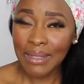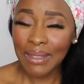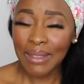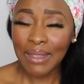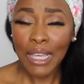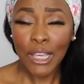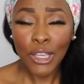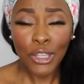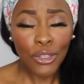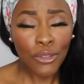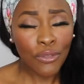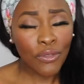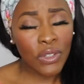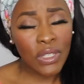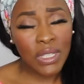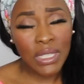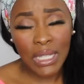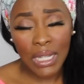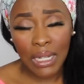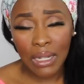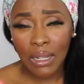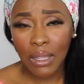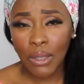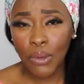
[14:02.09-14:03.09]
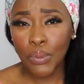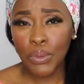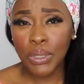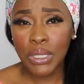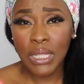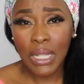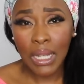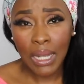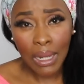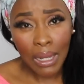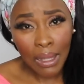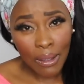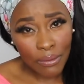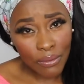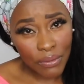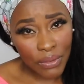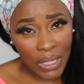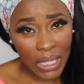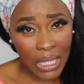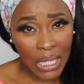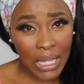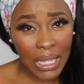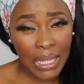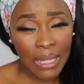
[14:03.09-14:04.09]
Thank you for dinner. It was
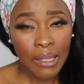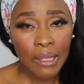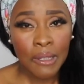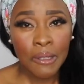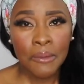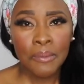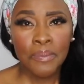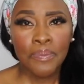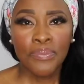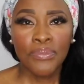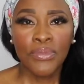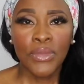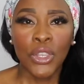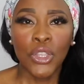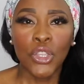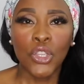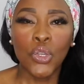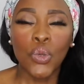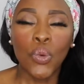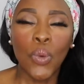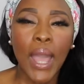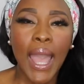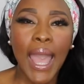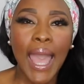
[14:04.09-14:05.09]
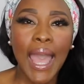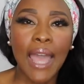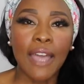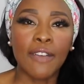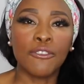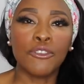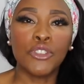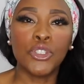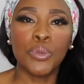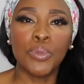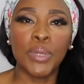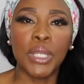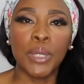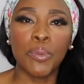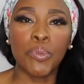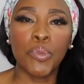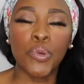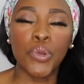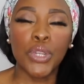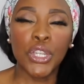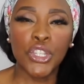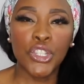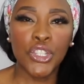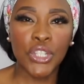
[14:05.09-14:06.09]
lovely. You have to be
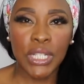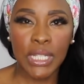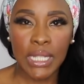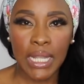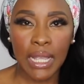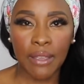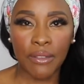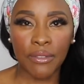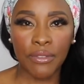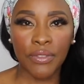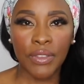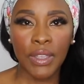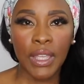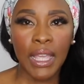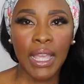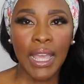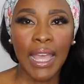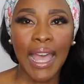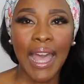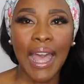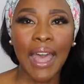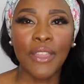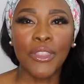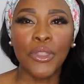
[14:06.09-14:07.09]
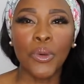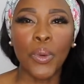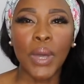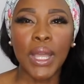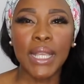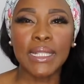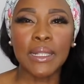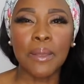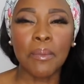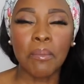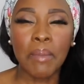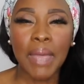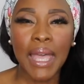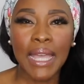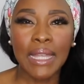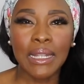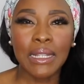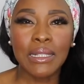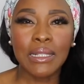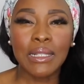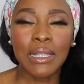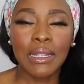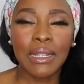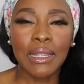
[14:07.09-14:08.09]
appreciative. Otherwise, a
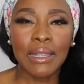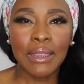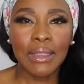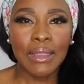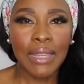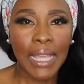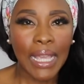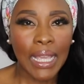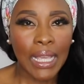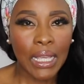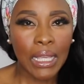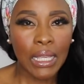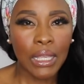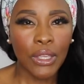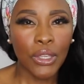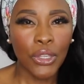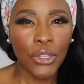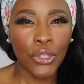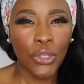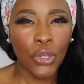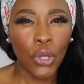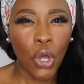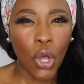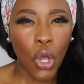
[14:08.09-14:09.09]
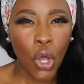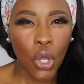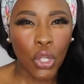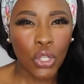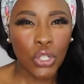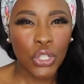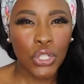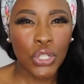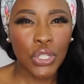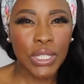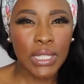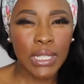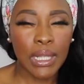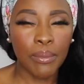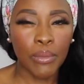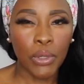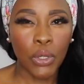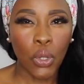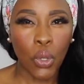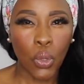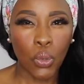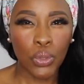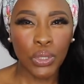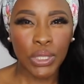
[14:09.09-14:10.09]
man is going to think you're onto
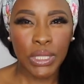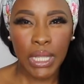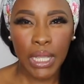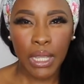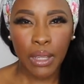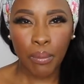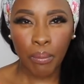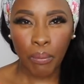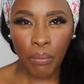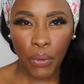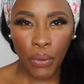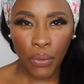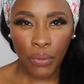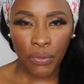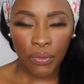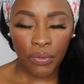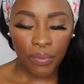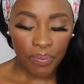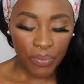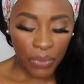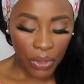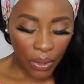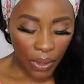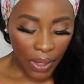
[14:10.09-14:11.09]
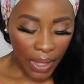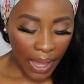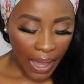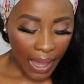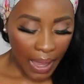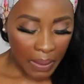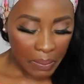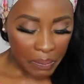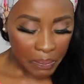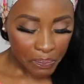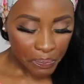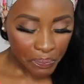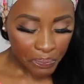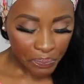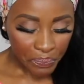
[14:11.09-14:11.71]
some gold digger move. Okay?